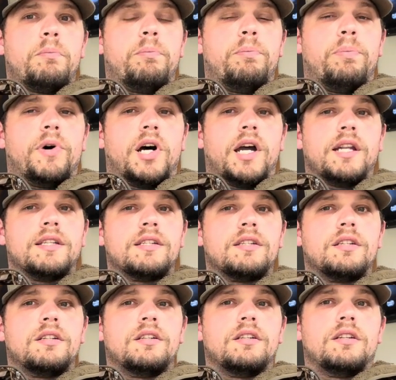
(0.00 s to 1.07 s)
But
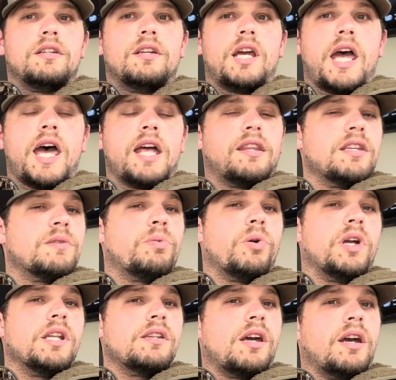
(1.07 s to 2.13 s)
at this
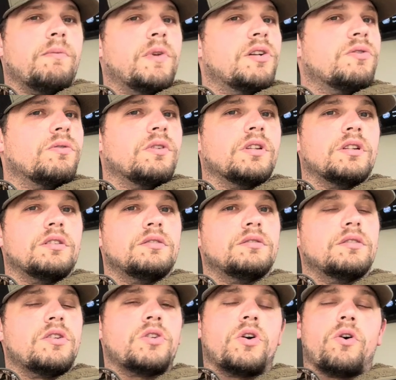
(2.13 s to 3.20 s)
point in time, they're too little,
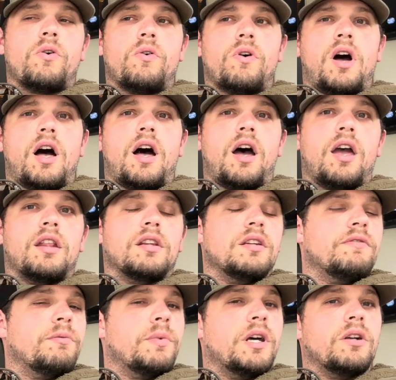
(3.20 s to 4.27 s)
so I leave
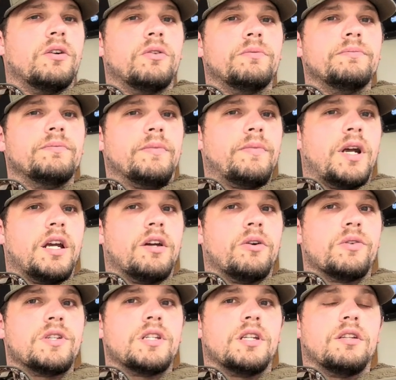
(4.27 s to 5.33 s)
them at home. I go
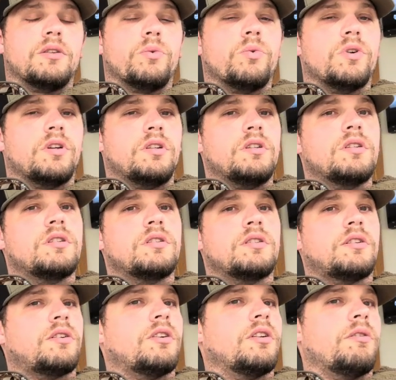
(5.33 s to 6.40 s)
sit in the woods
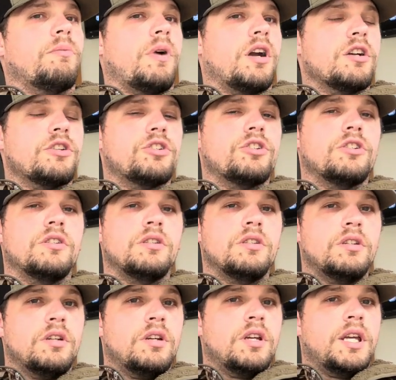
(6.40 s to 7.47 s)
or the marsh,
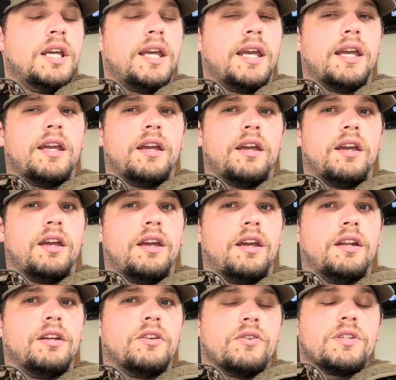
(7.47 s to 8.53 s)

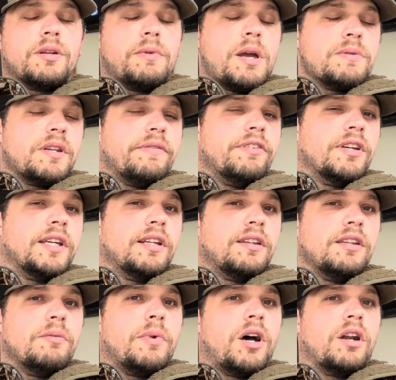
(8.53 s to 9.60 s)
and sometimes I feel
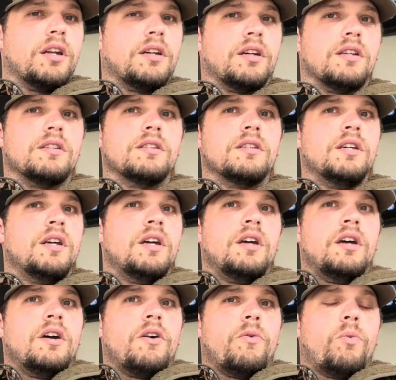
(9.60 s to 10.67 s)
guilty about it because
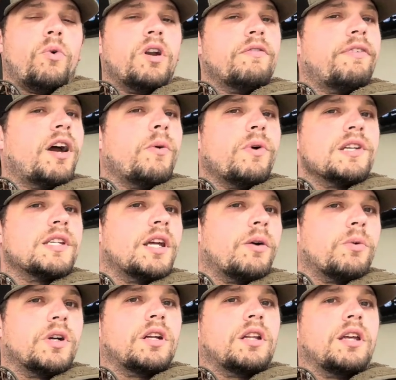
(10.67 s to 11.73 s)
what if I was at
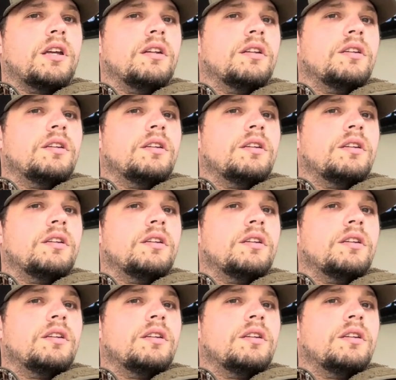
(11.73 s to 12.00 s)
work late?